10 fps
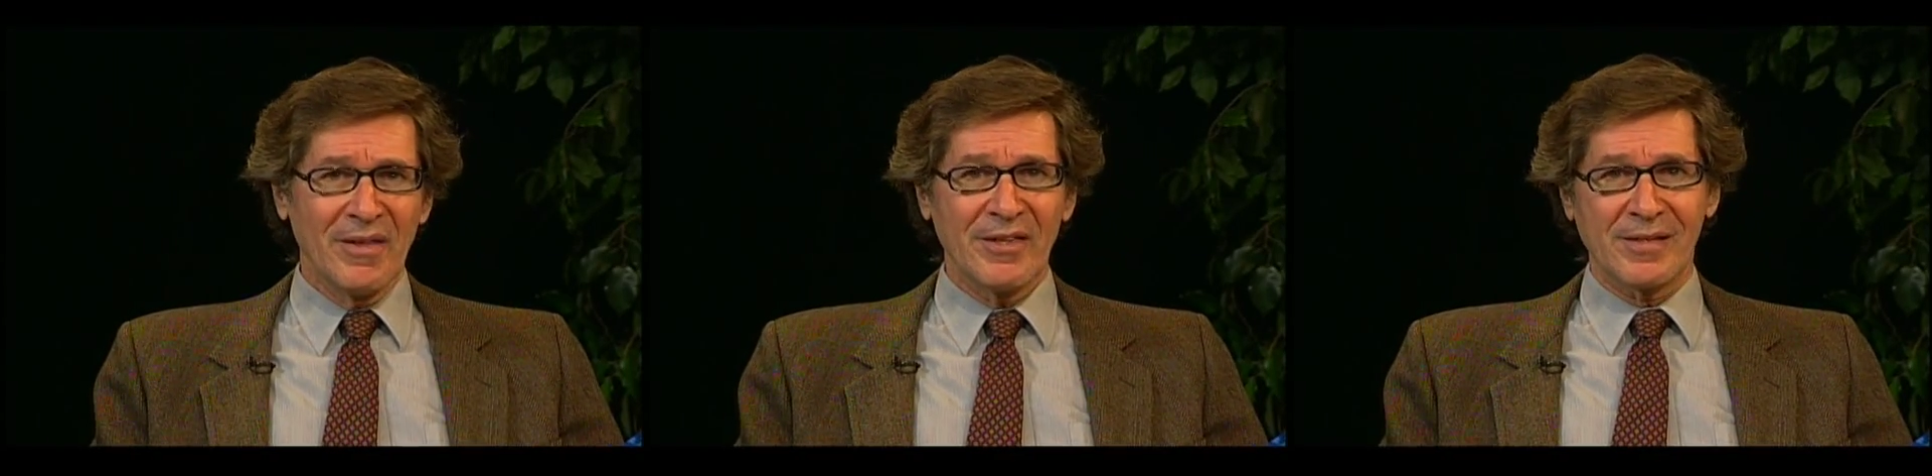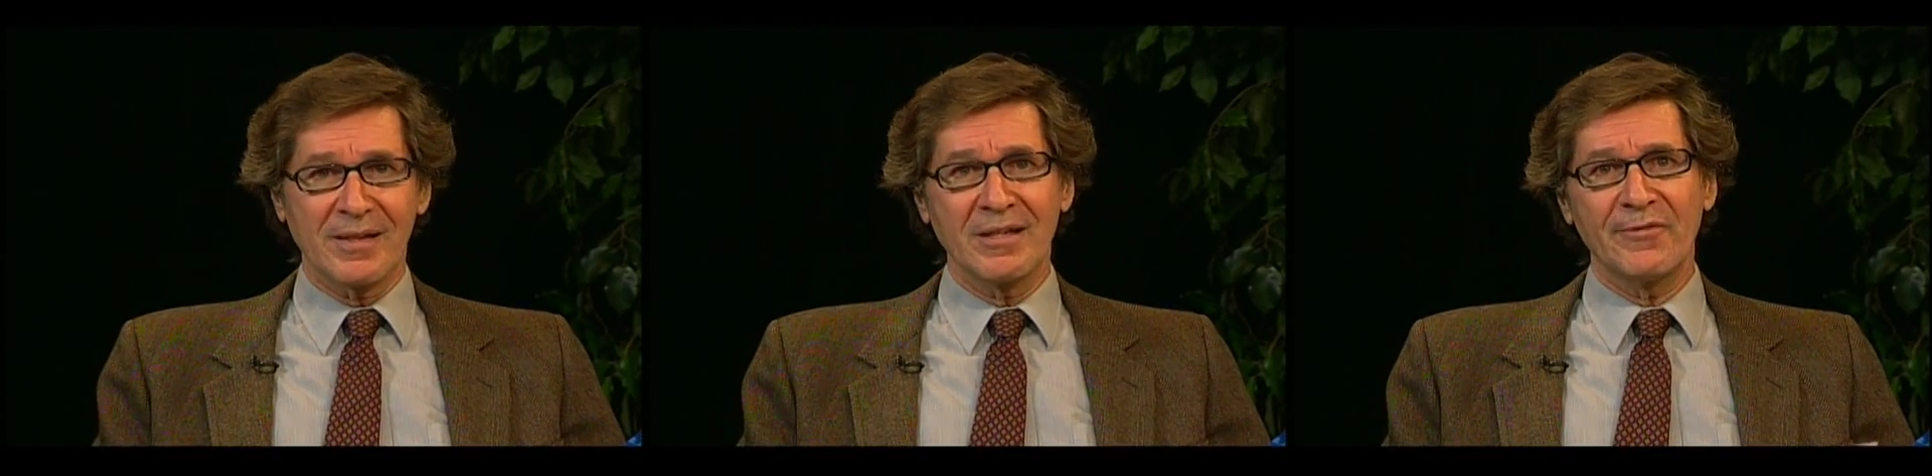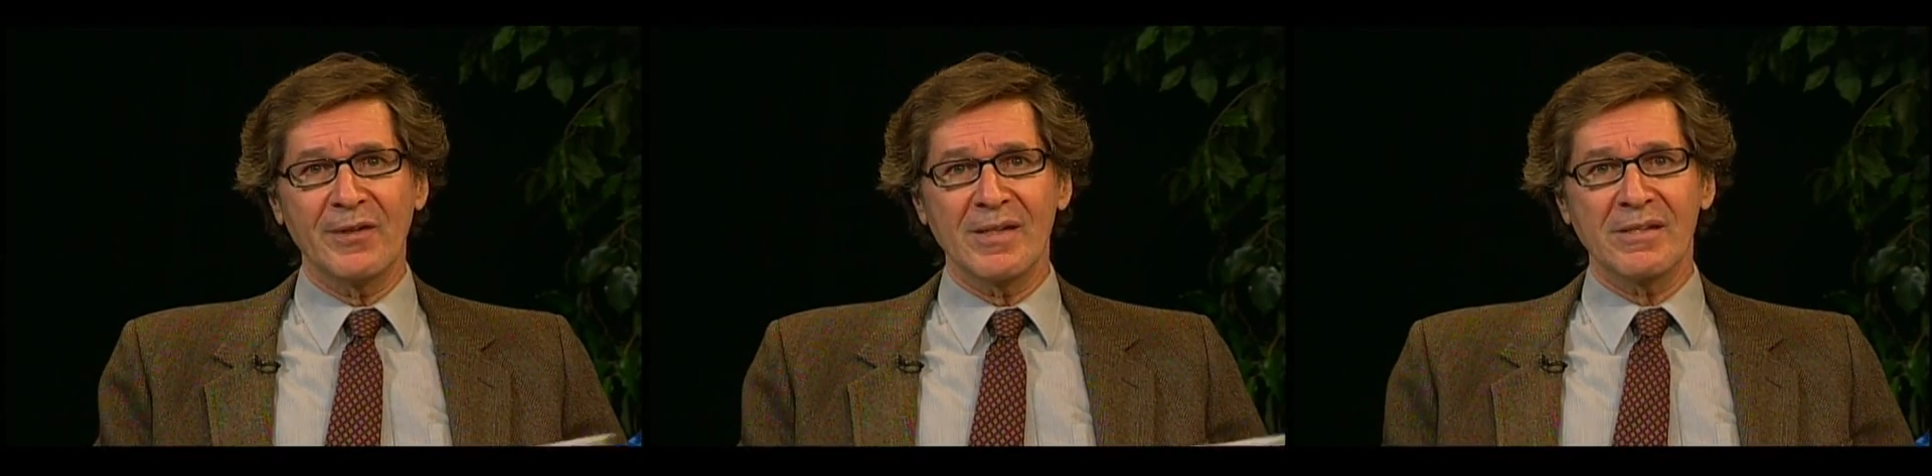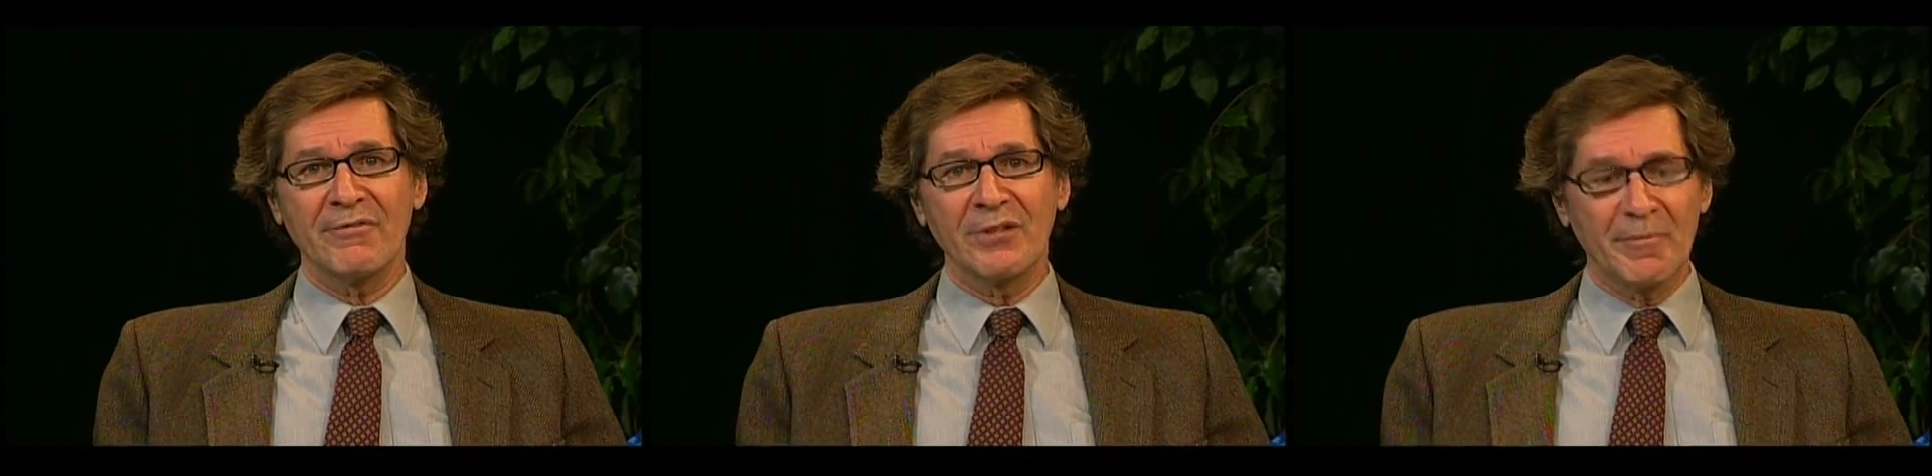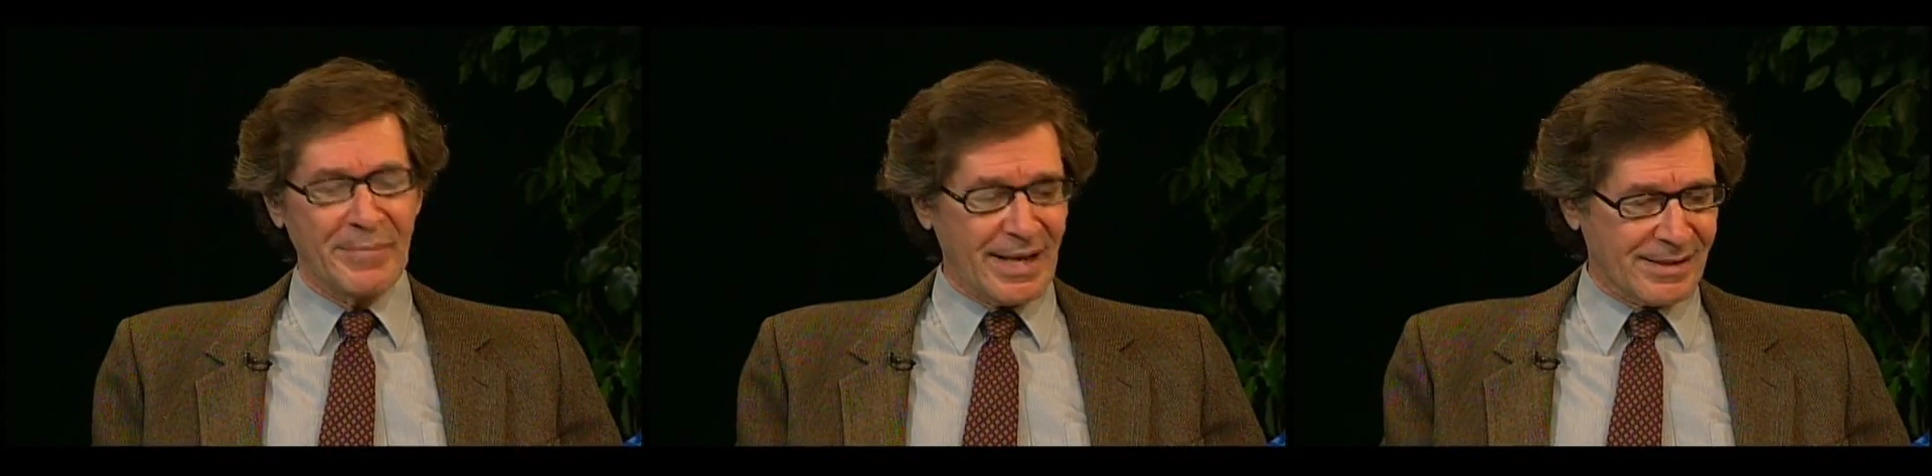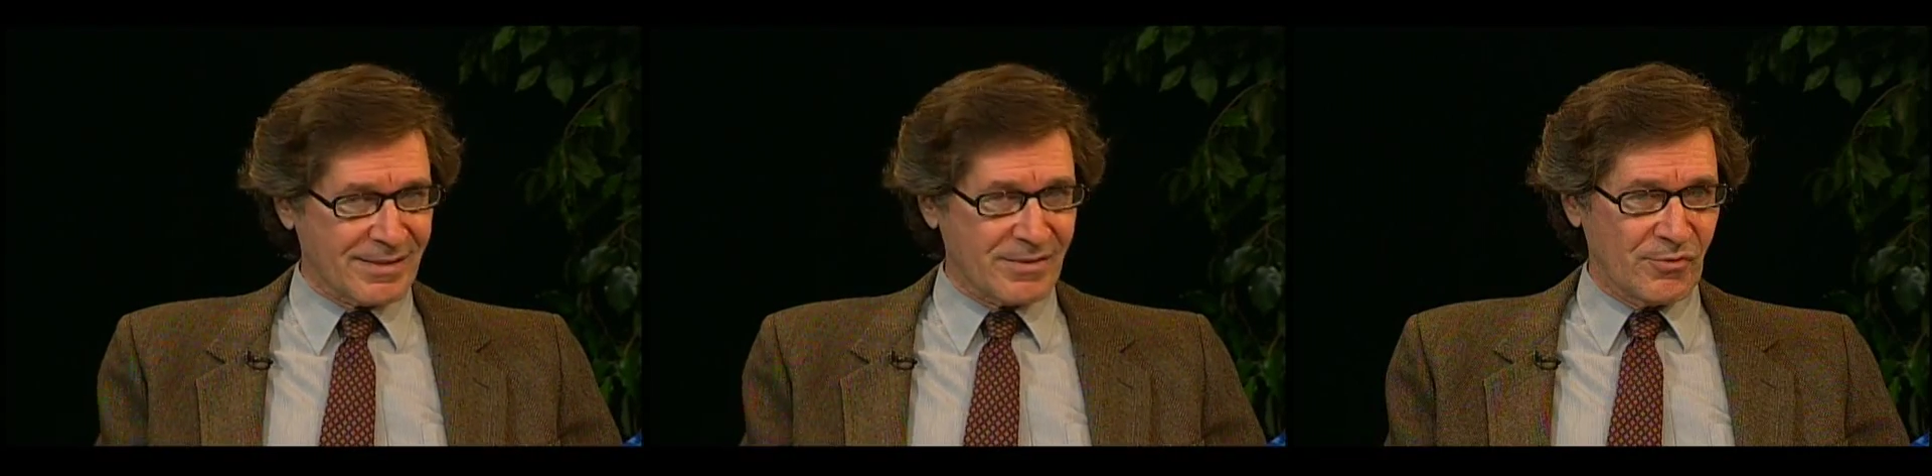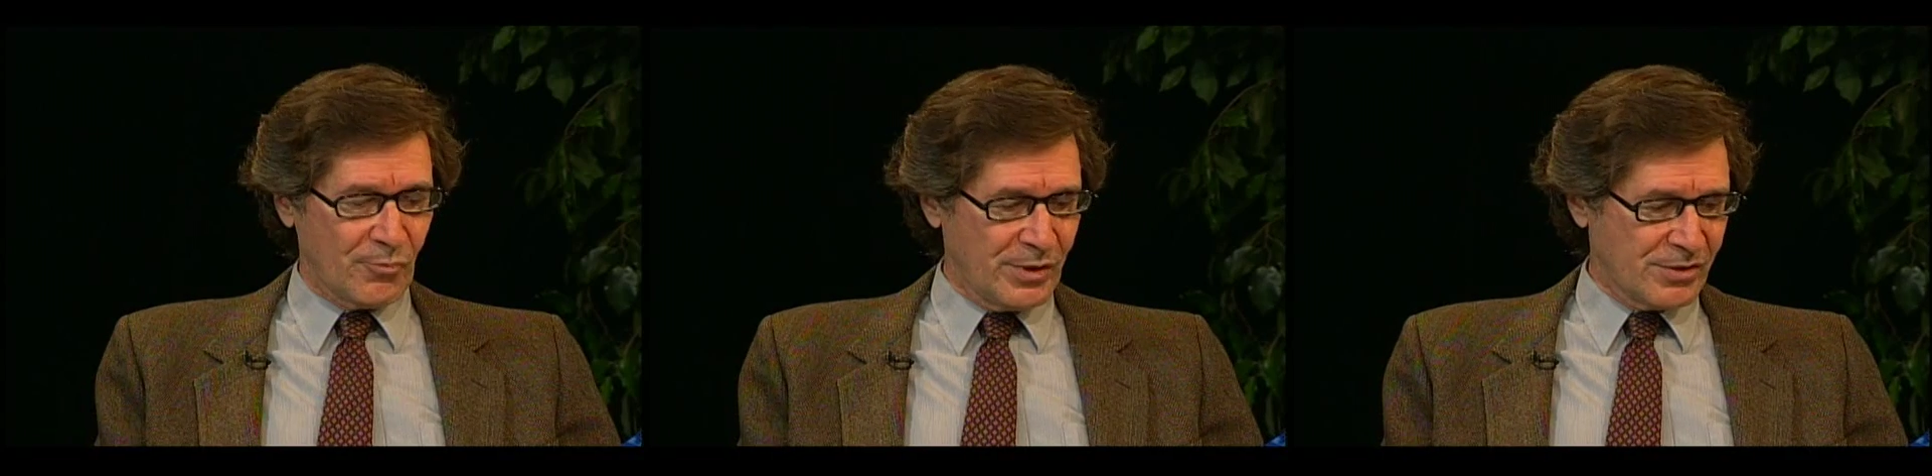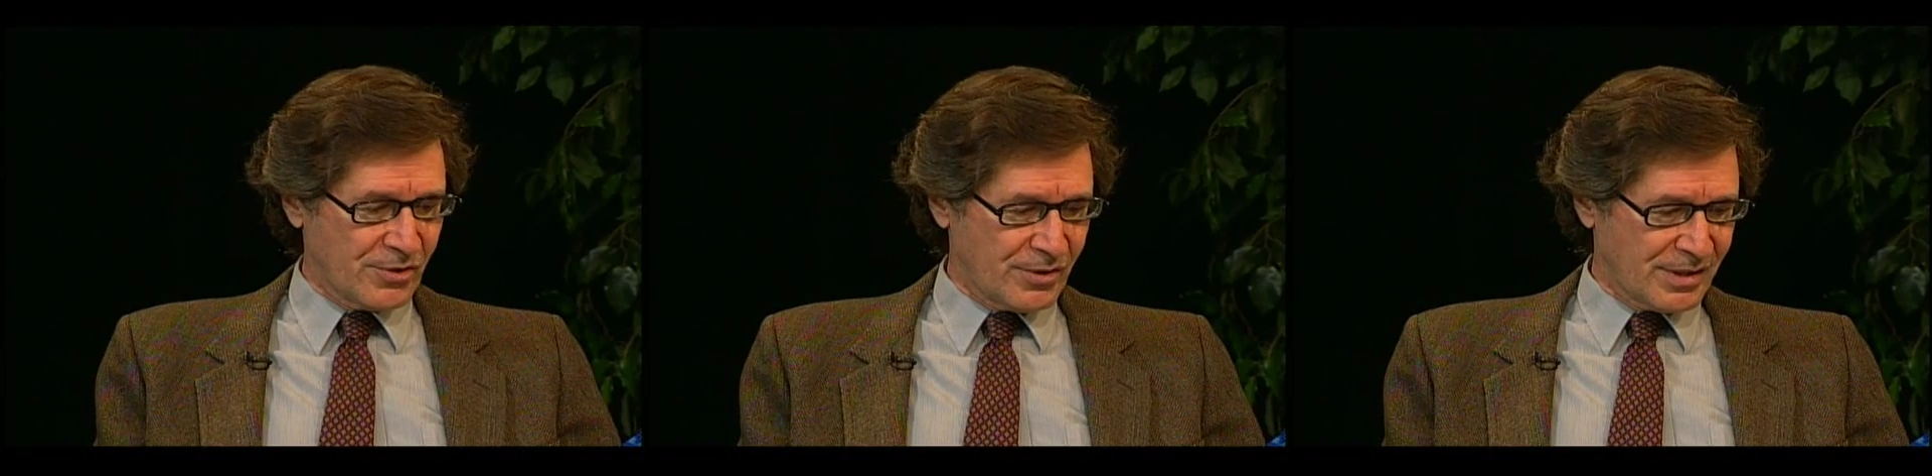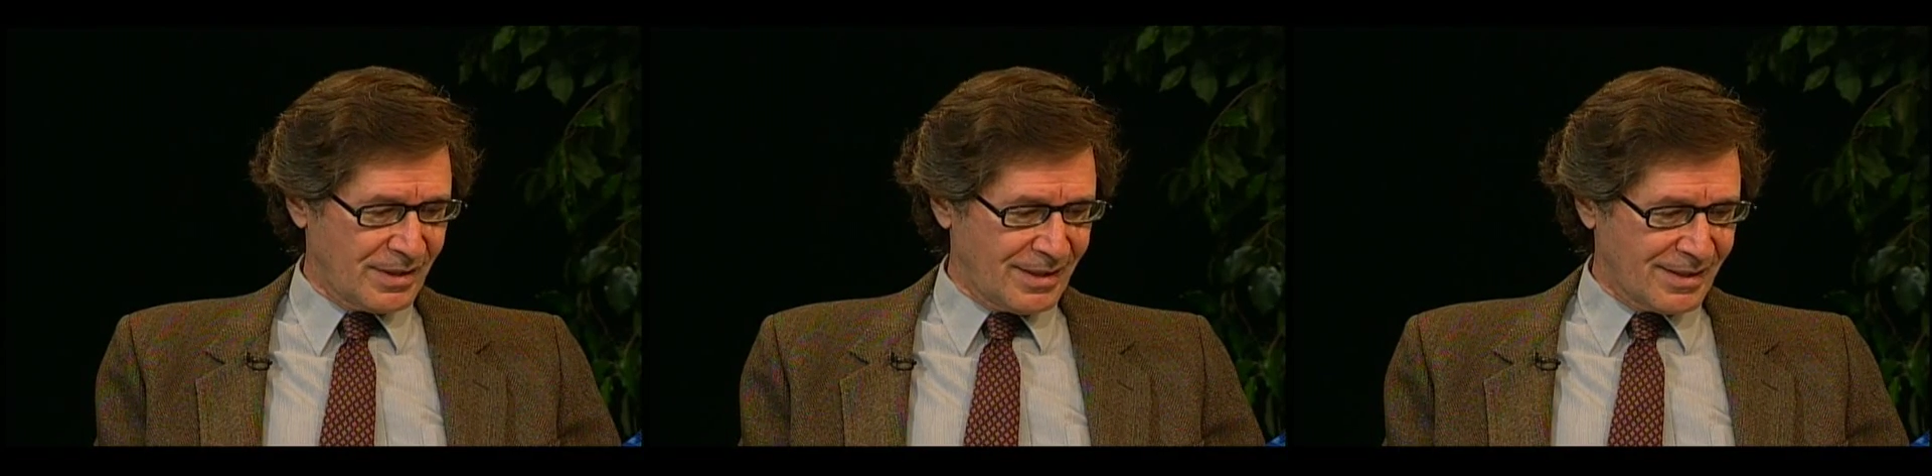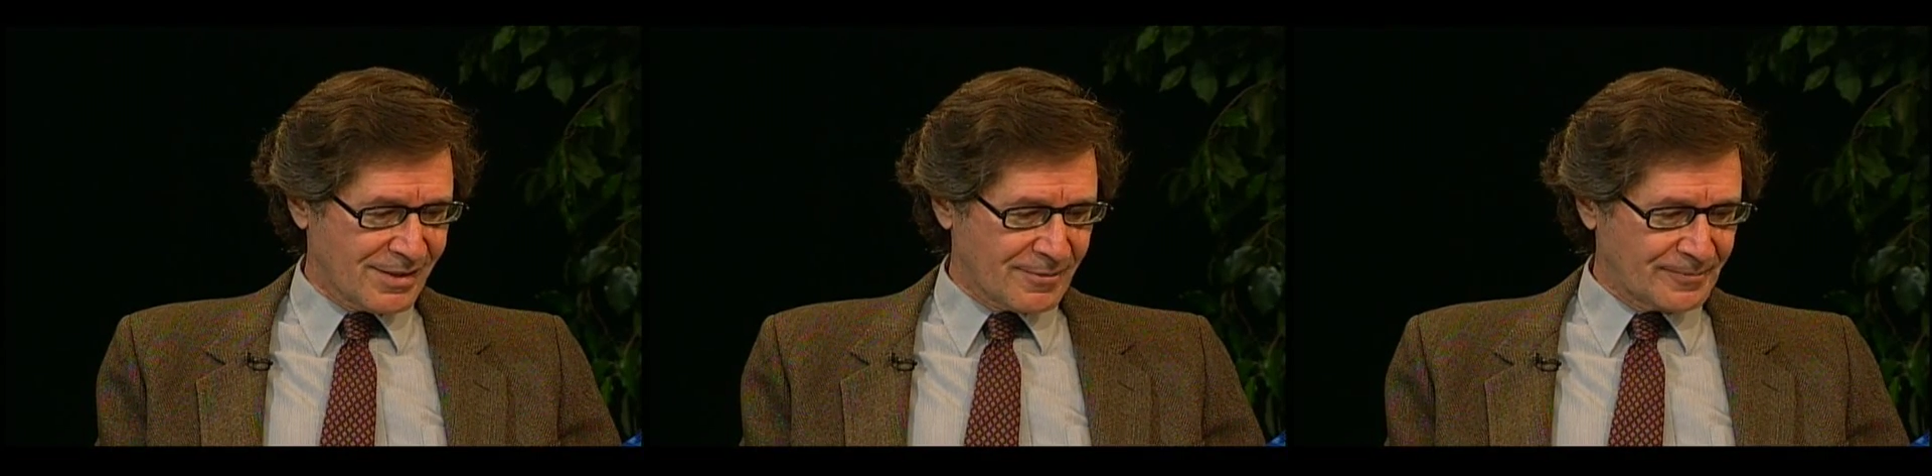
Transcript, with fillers: the significance of Libet's research in this.